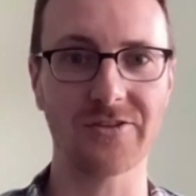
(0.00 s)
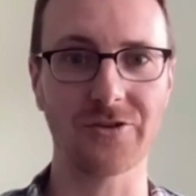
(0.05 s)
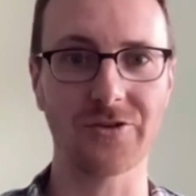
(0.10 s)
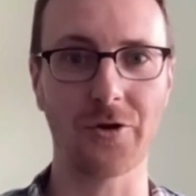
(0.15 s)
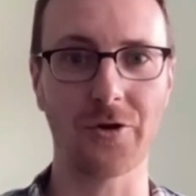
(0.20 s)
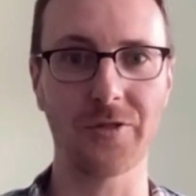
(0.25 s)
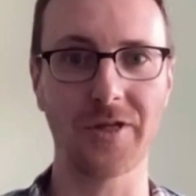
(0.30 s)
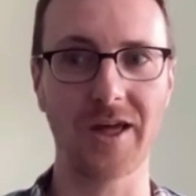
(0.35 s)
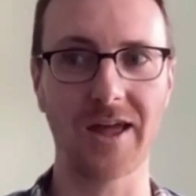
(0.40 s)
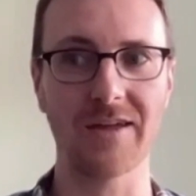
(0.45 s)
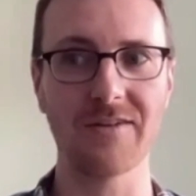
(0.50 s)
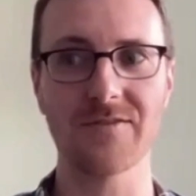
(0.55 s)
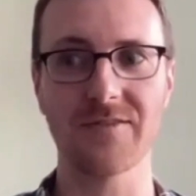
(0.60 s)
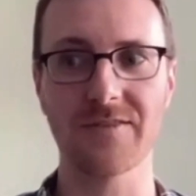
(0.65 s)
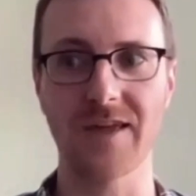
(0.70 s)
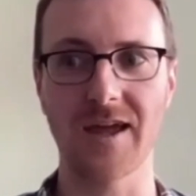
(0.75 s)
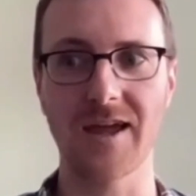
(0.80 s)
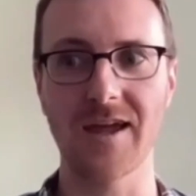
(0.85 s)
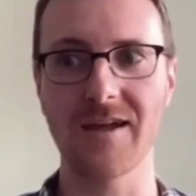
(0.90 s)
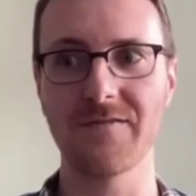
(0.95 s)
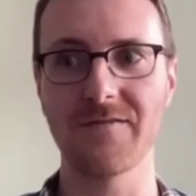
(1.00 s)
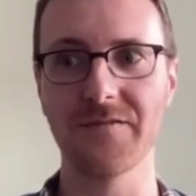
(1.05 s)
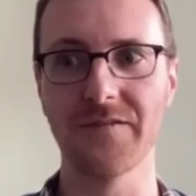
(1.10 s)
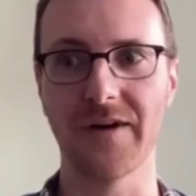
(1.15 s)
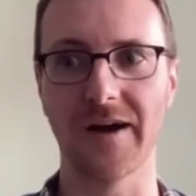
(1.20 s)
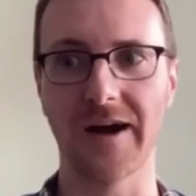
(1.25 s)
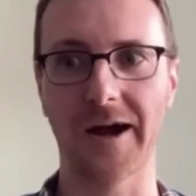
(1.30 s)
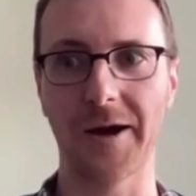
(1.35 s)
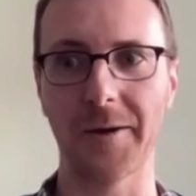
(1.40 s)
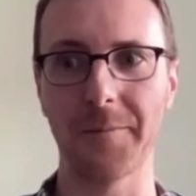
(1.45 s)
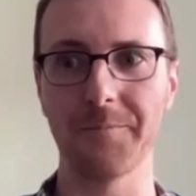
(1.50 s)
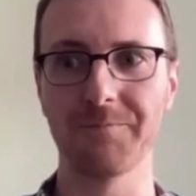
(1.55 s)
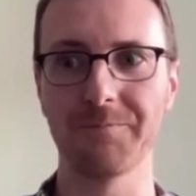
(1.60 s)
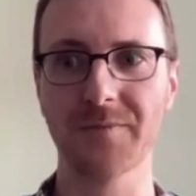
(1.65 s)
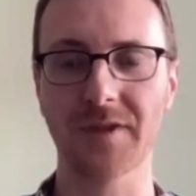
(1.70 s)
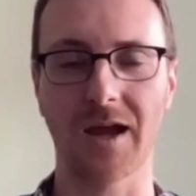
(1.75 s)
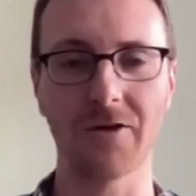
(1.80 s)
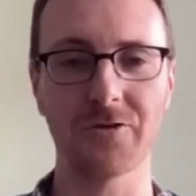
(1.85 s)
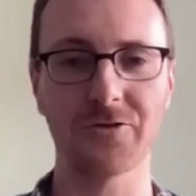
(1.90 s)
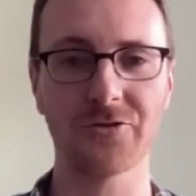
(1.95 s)
So I
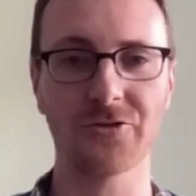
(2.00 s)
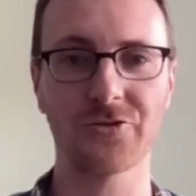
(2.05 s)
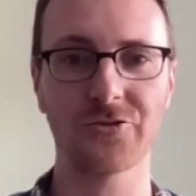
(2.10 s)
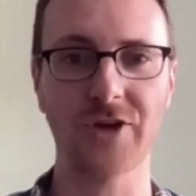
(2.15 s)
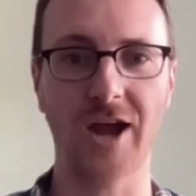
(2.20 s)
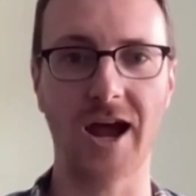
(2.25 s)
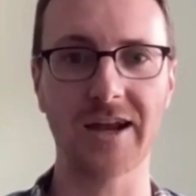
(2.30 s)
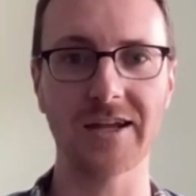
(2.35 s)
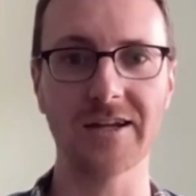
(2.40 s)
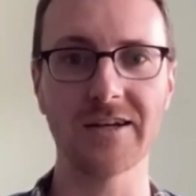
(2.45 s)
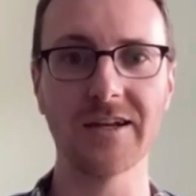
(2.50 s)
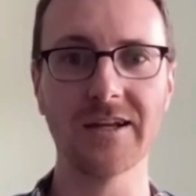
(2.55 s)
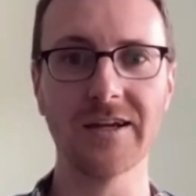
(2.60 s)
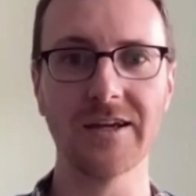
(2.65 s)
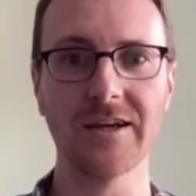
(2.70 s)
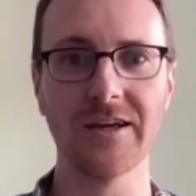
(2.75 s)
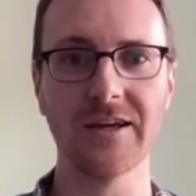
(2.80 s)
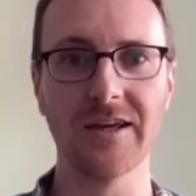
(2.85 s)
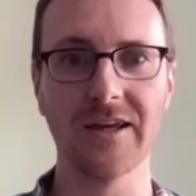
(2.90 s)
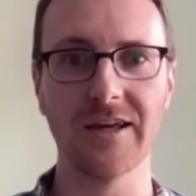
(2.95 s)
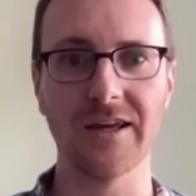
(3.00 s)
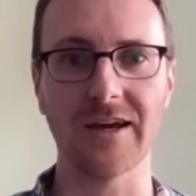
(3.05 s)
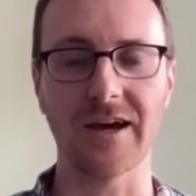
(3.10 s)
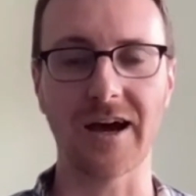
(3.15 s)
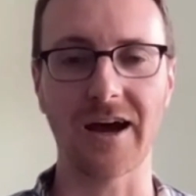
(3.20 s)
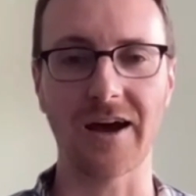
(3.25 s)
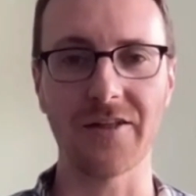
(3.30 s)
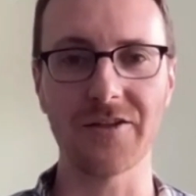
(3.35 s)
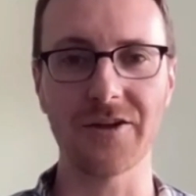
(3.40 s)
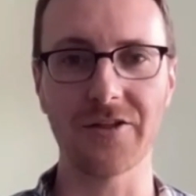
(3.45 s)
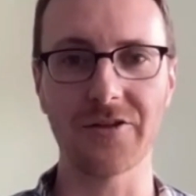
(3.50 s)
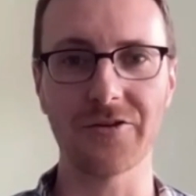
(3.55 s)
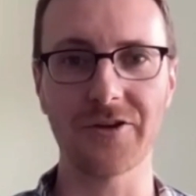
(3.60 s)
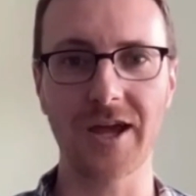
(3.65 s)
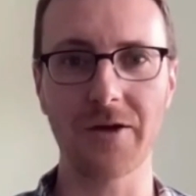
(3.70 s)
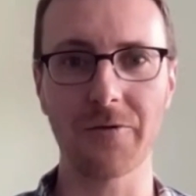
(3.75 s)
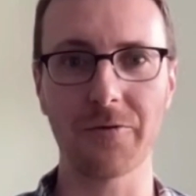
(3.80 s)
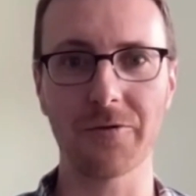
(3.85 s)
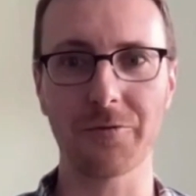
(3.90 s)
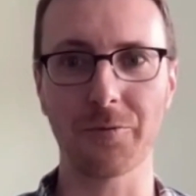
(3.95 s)
was just chatting the other
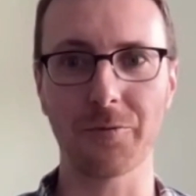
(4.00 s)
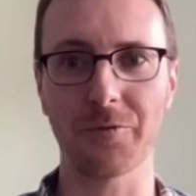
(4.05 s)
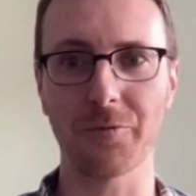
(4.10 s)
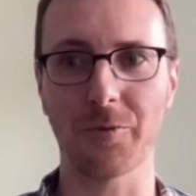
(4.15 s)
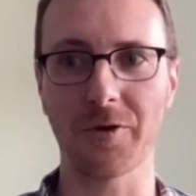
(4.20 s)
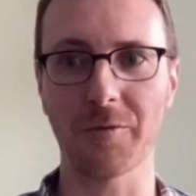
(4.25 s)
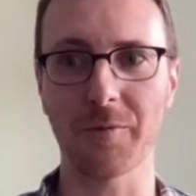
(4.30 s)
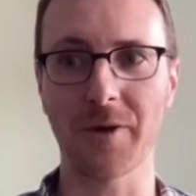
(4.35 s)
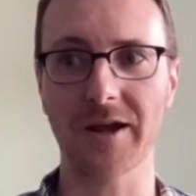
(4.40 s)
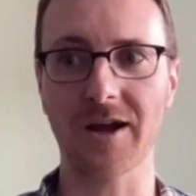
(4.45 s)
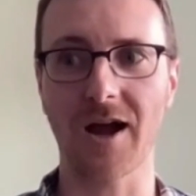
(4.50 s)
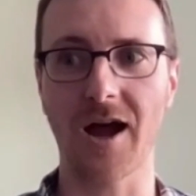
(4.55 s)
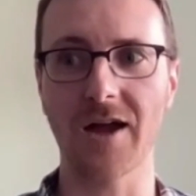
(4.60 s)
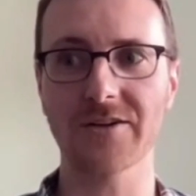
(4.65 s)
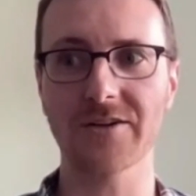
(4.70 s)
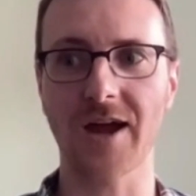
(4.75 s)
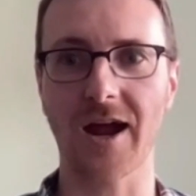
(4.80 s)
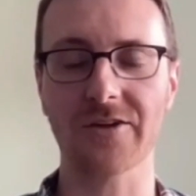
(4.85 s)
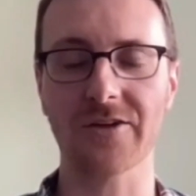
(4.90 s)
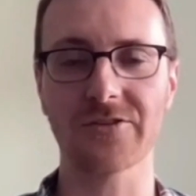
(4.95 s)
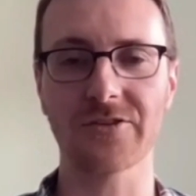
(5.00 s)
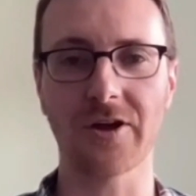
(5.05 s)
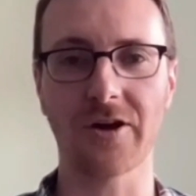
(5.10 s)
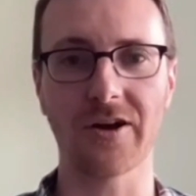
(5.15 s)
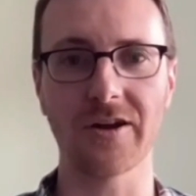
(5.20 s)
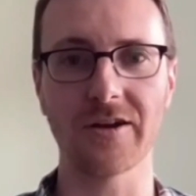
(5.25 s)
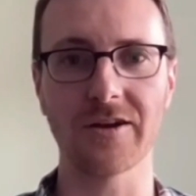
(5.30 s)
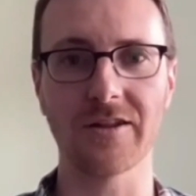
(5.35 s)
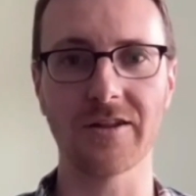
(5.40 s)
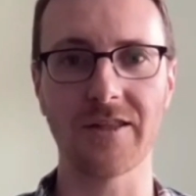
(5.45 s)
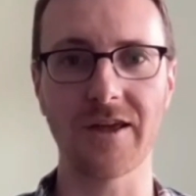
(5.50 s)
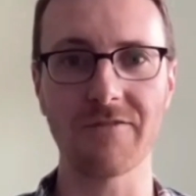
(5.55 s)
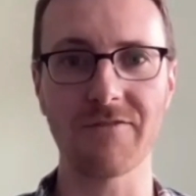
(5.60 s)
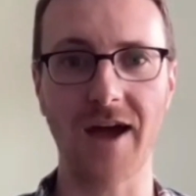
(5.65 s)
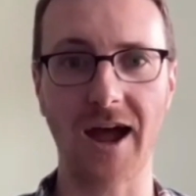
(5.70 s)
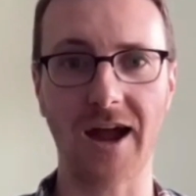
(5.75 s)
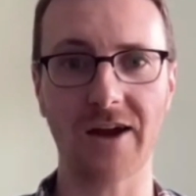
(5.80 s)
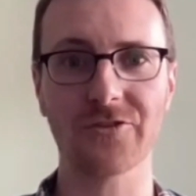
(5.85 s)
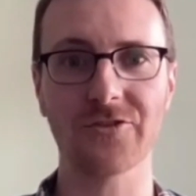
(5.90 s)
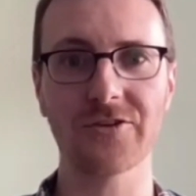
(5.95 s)
day with one of my contacts there, and they've
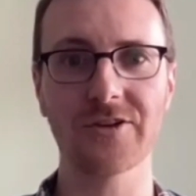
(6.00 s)
actually